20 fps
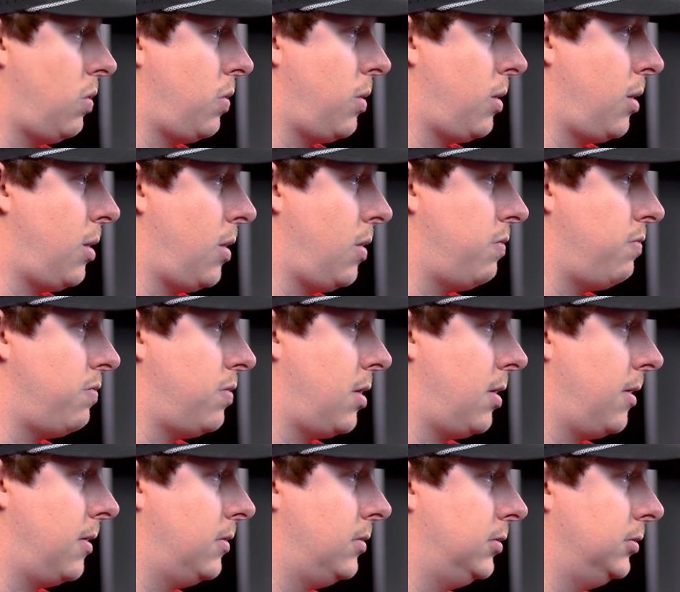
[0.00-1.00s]
What is the
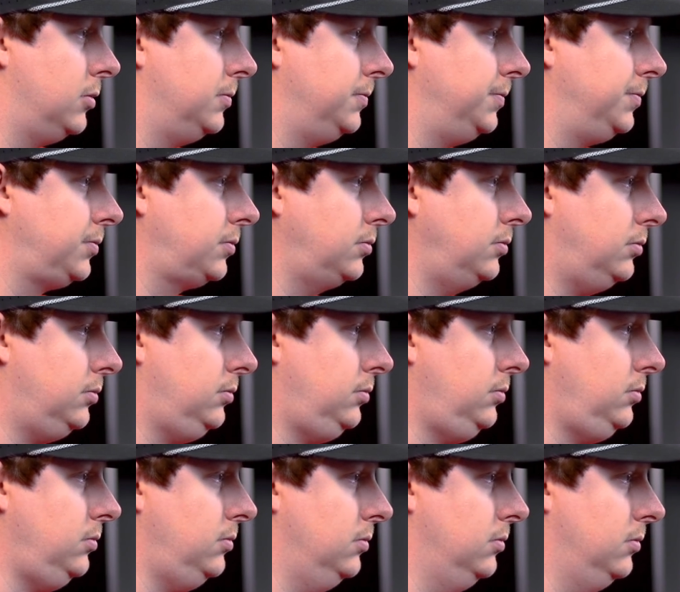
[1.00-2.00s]
total increase
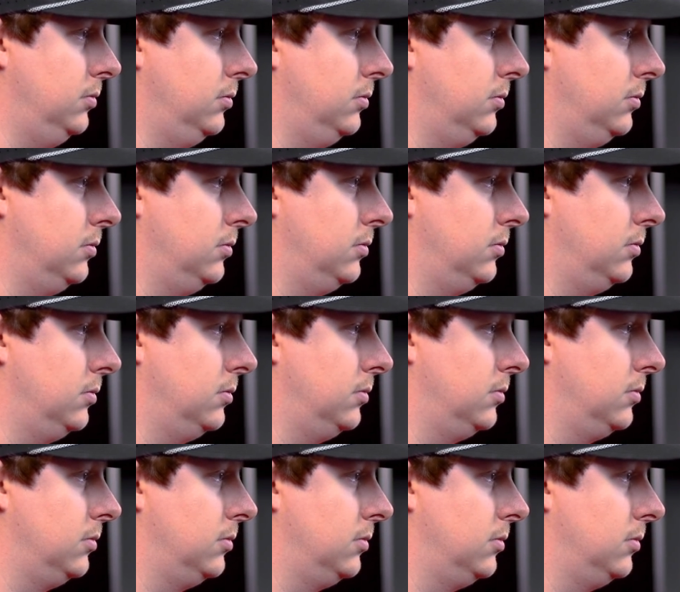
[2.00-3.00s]
with supporting mods
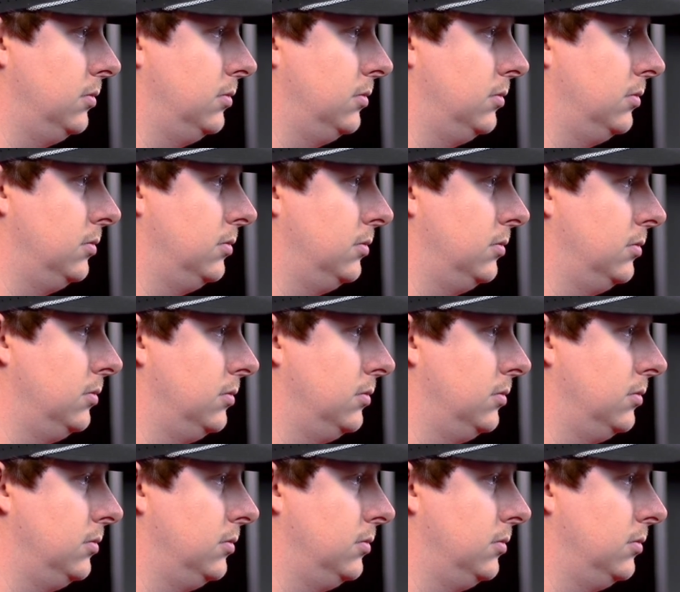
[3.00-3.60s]
and the tune?